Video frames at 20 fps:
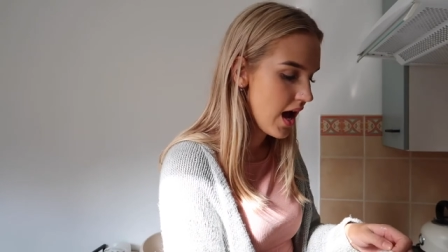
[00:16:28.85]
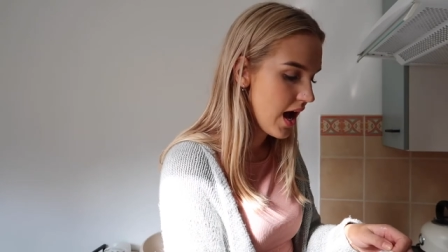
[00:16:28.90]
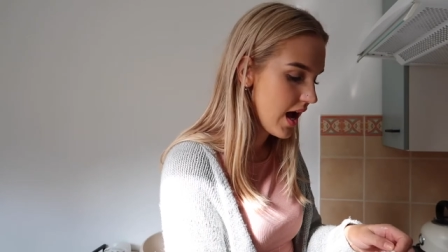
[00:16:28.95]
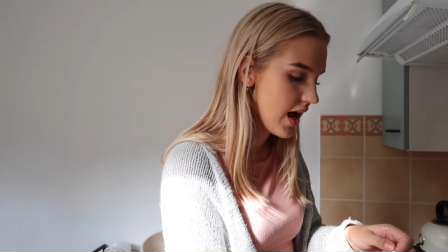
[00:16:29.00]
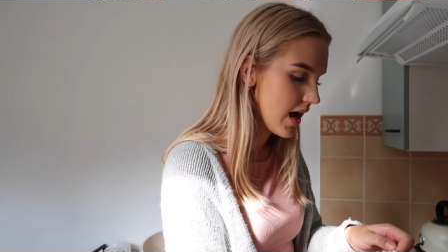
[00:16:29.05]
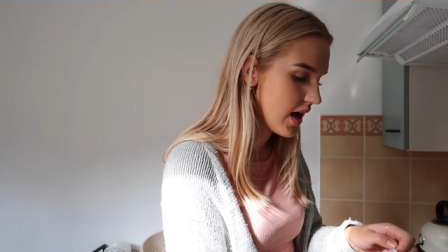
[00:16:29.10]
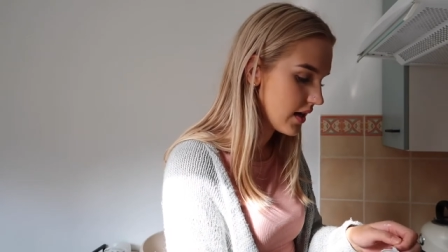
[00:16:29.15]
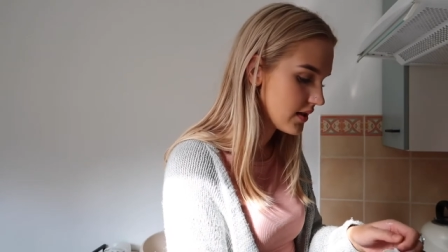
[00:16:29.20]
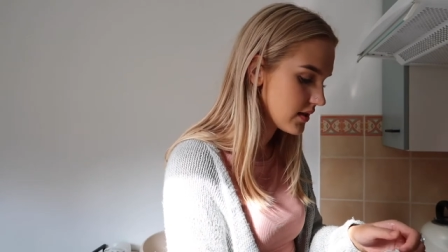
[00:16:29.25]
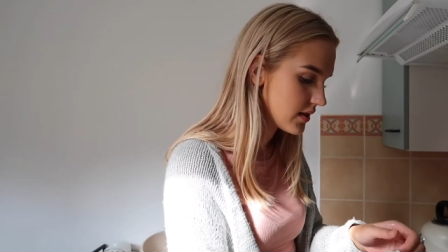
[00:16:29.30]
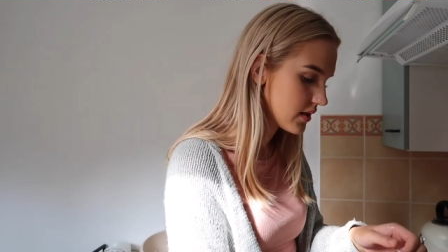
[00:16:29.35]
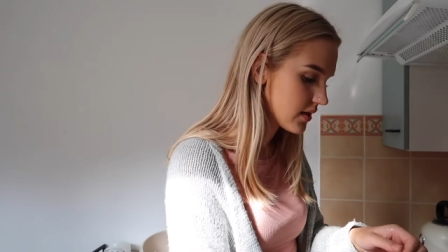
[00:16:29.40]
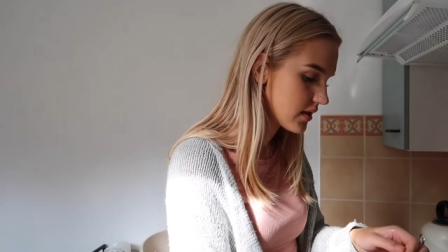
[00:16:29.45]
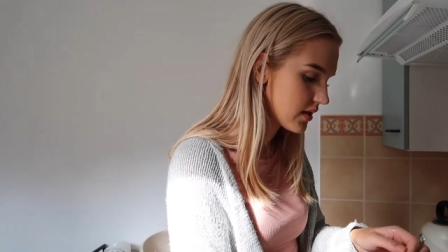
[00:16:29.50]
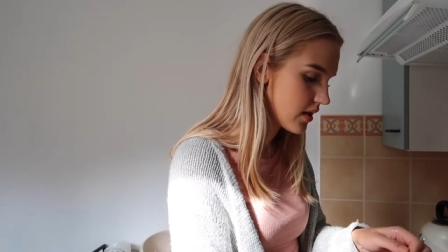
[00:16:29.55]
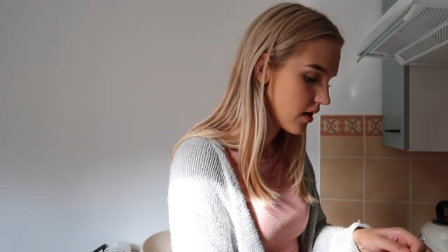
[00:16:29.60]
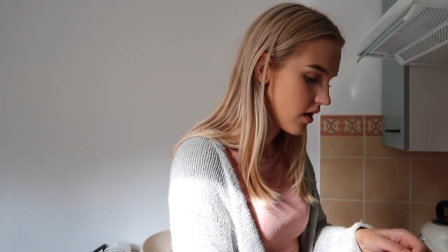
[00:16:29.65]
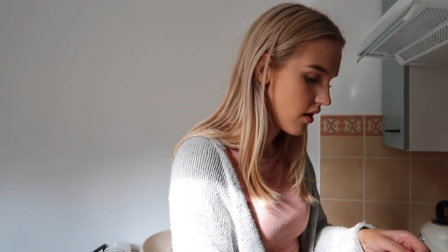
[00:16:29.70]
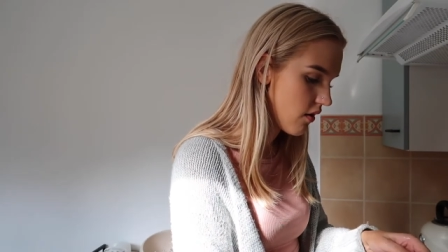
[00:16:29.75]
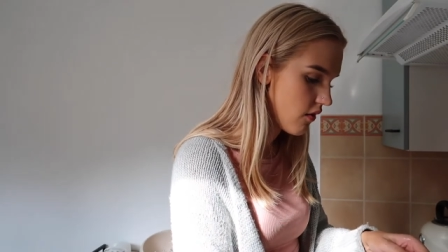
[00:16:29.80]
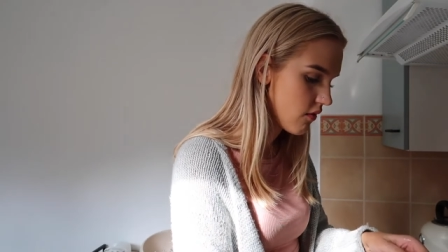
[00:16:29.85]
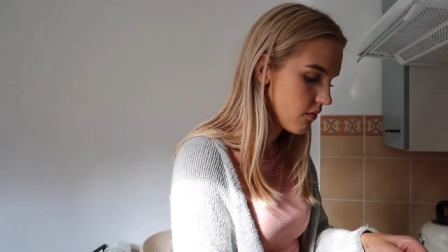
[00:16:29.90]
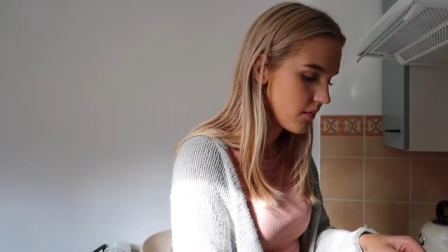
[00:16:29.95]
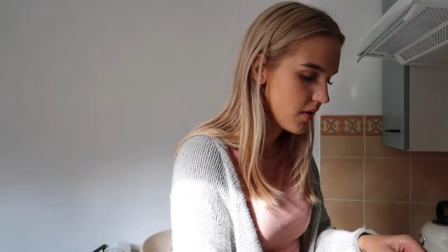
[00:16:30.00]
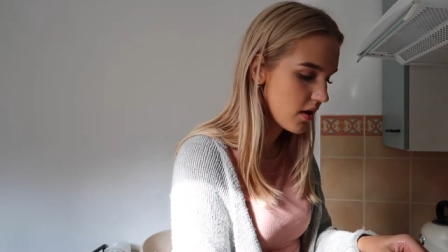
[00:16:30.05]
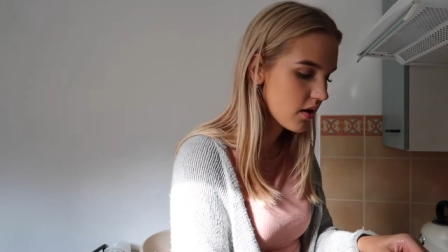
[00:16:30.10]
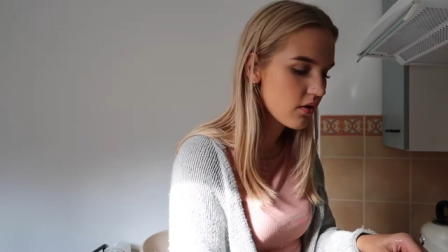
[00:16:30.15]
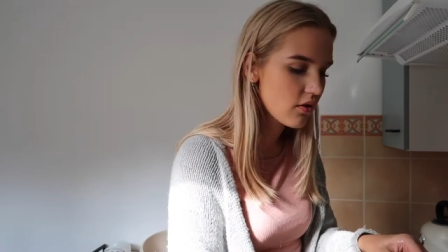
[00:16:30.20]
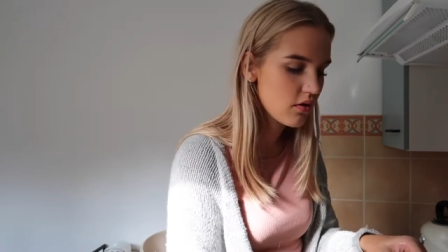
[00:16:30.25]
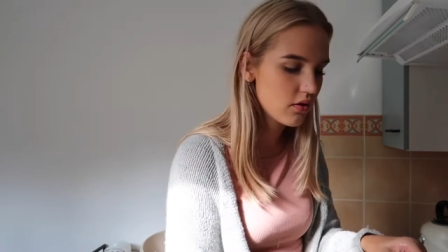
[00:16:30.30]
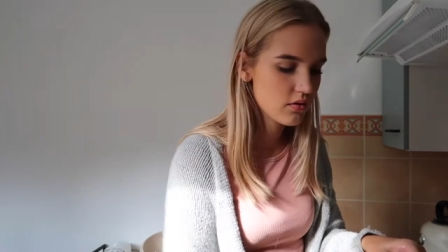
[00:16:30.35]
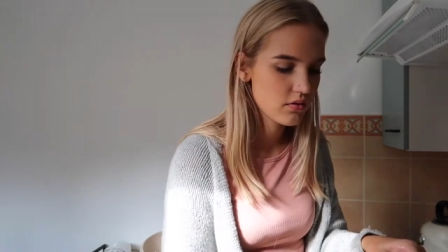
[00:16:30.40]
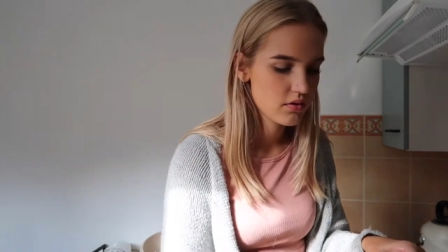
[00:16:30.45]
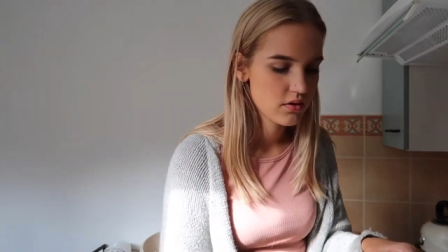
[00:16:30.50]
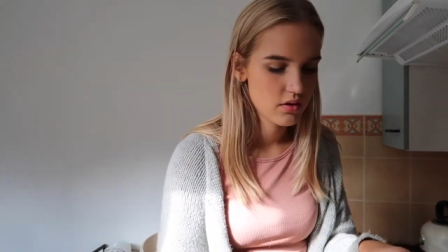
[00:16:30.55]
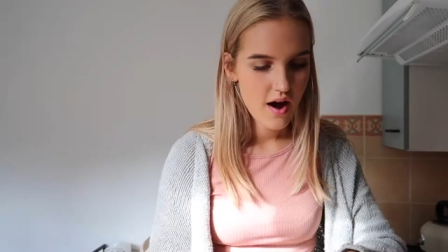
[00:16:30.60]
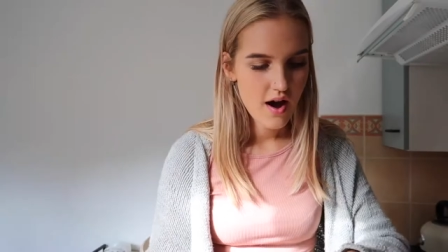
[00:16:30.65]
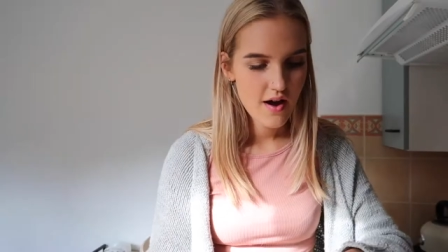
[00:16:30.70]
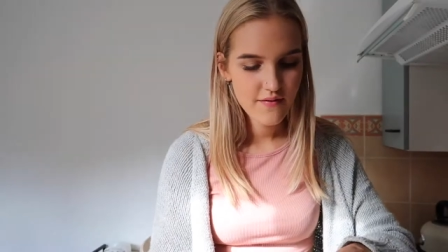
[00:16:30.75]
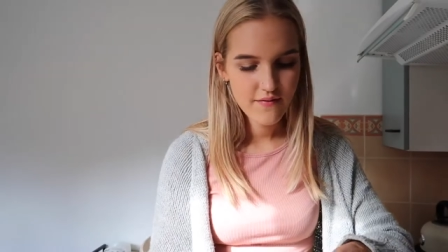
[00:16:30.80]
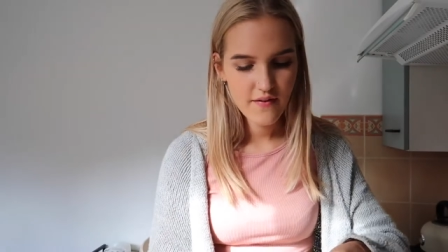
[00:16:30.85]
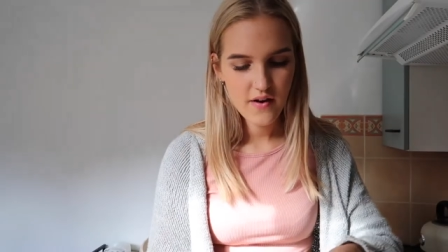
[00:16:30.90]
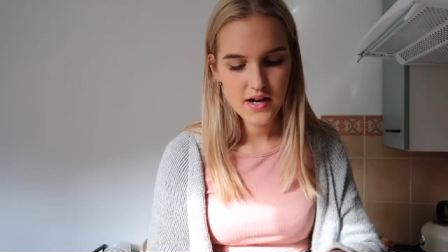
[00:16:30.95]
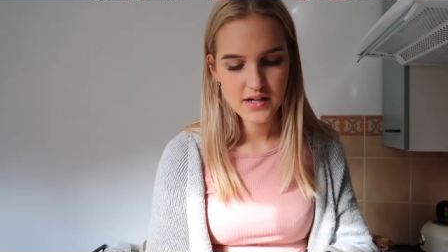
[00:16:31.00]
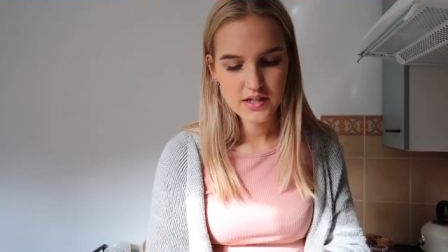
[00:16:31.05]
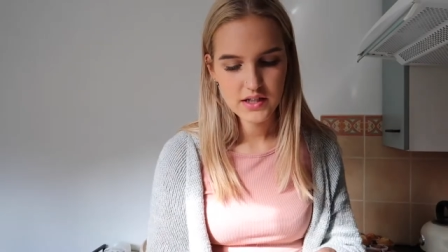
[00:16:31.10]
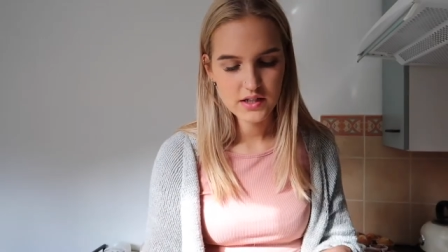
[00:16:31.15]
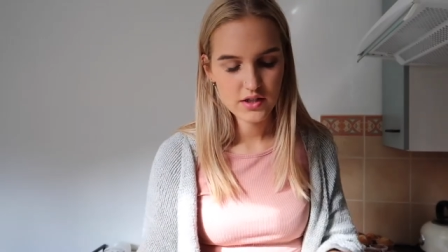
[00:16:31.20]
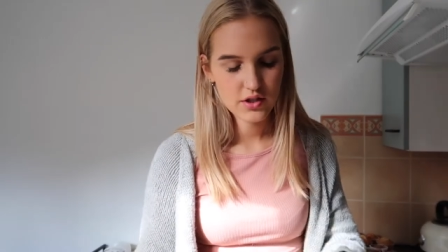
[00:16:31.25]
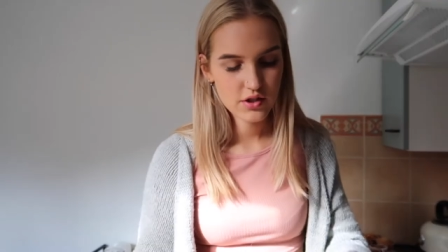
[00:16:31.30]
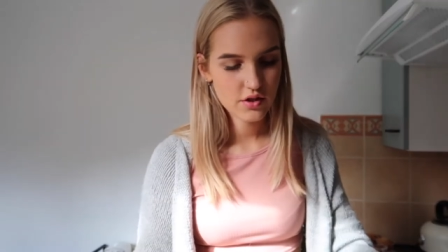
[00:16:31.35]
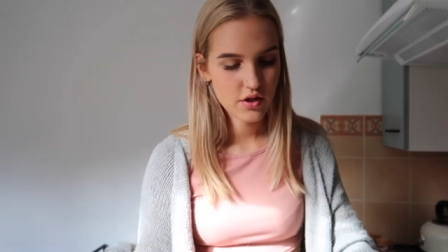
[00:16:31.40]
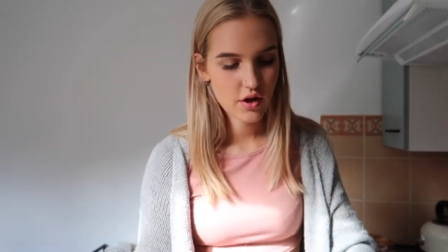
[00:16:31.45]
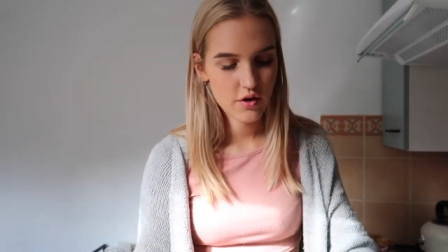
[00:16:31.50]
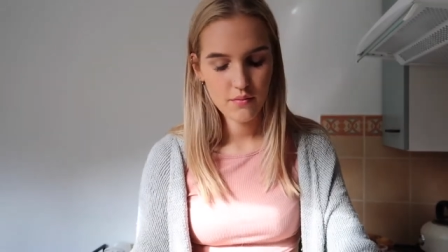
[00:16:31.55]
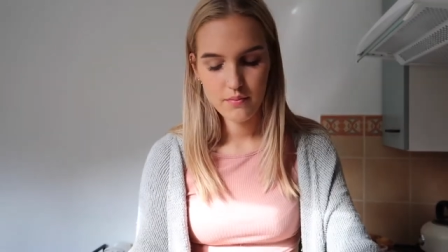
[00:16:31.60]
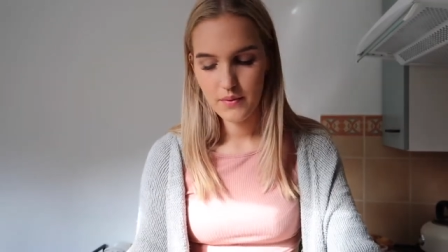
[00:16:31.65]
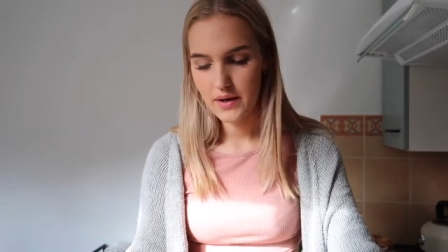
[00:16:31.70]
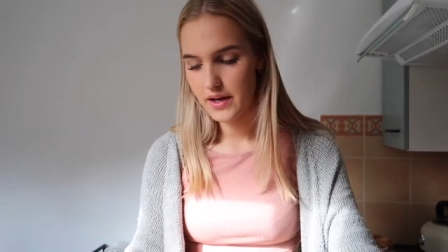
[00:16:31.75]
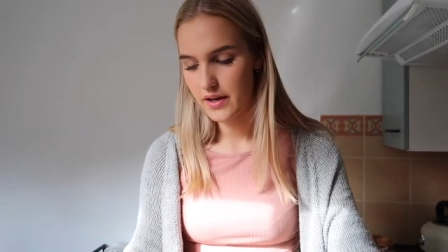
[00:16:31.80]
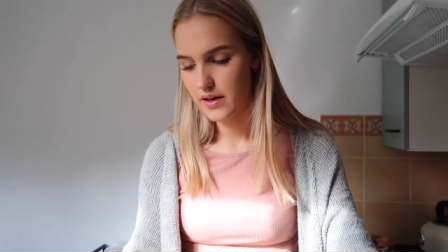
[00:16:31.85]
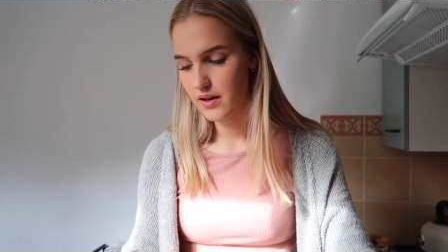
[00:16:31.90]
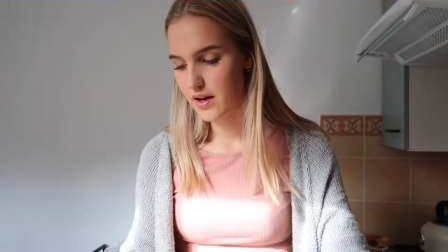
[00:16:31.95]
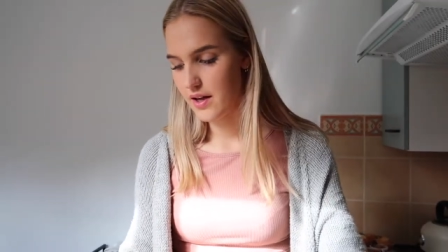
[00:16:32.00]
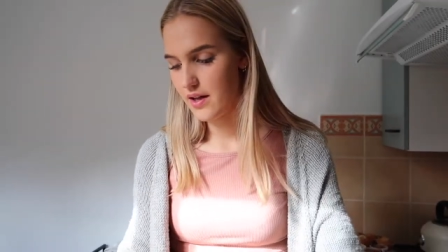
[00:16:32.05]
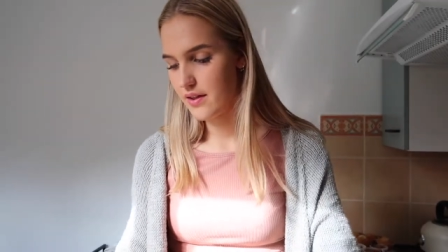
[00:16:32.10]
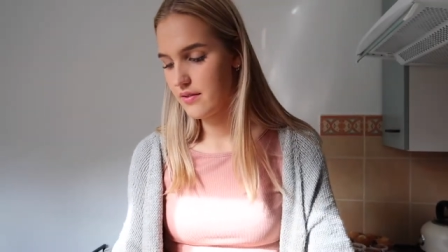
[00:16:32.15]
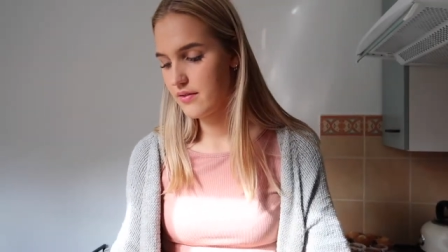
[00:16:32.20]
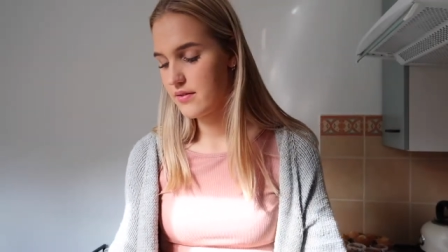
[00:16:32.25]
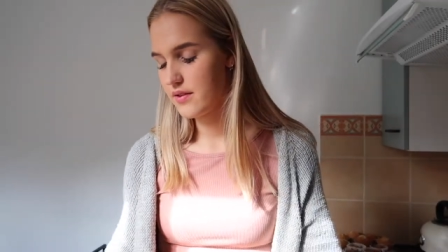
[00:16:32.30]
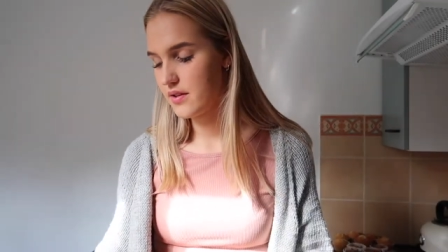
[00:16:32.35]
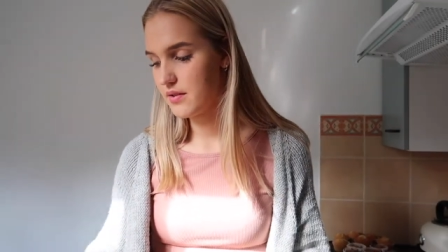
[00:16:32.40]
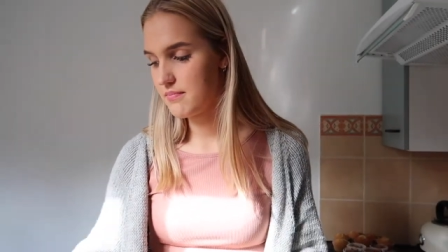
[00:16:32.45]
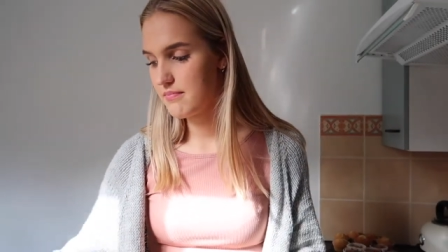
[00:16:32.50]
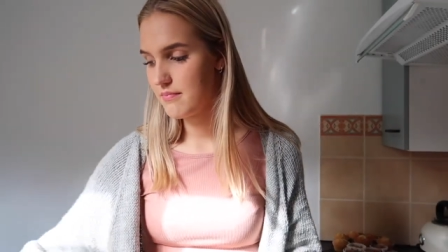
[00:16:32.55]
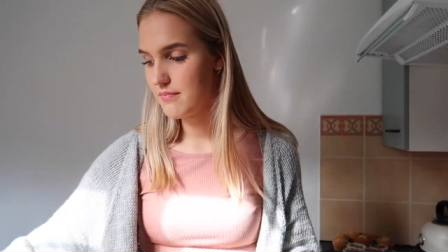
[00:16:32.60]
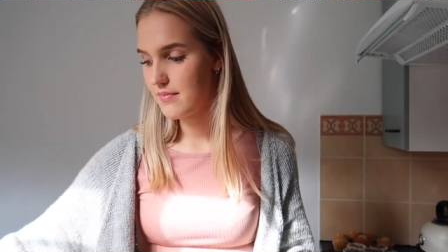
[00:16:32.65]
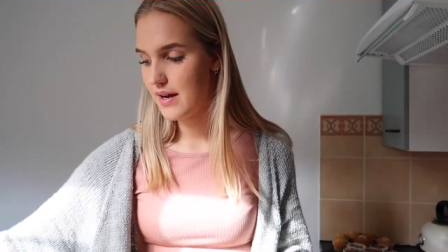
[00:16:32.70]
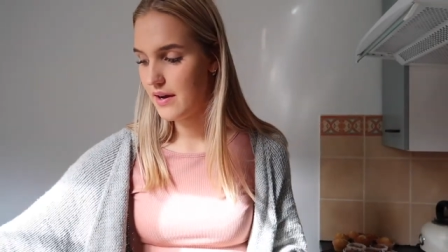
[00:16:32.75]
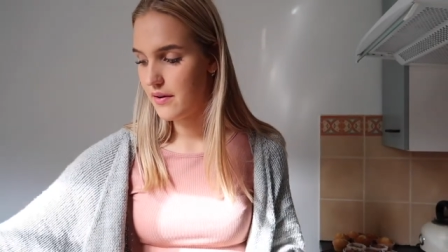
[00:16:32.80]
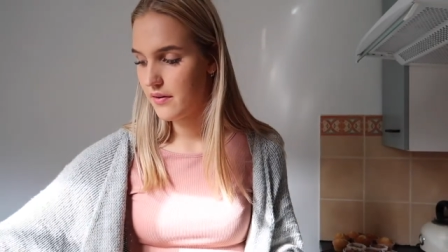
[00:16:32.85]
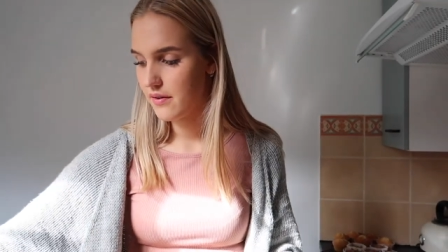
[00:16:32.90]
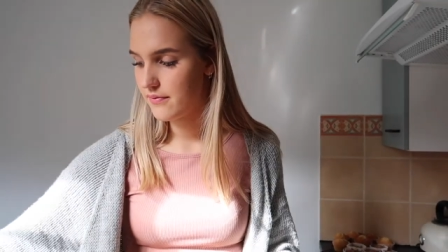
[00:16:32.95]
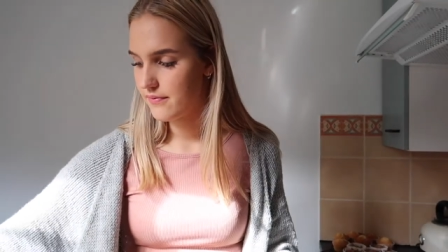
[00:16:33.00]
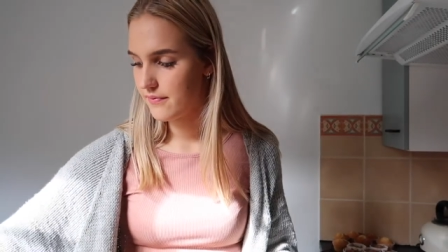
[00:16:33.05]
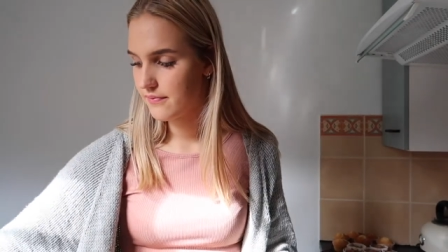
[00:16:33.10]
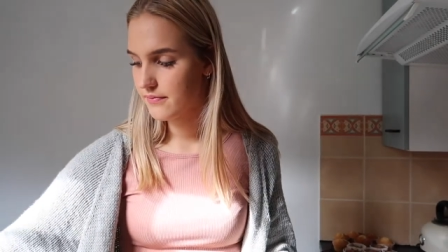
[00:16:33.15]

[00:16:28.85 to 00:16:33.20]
And oh my God, I find it so weird, like the amount of